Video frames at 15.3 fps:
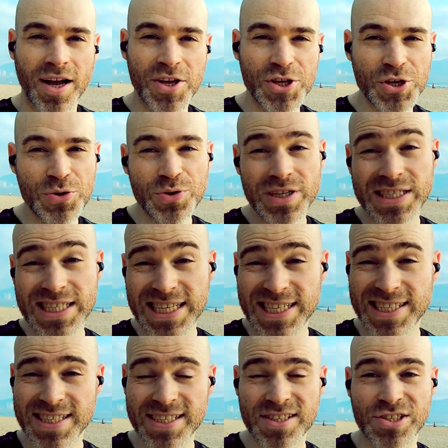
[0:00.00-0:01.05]
Are you
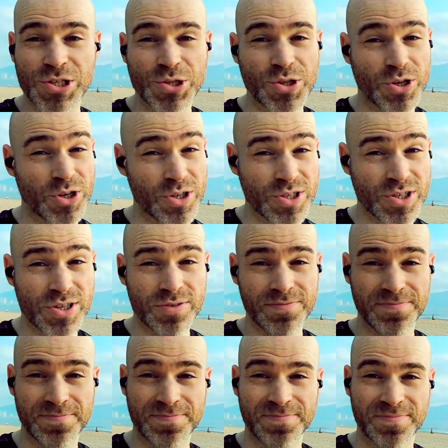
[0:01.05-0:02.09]
addicted to the hustle?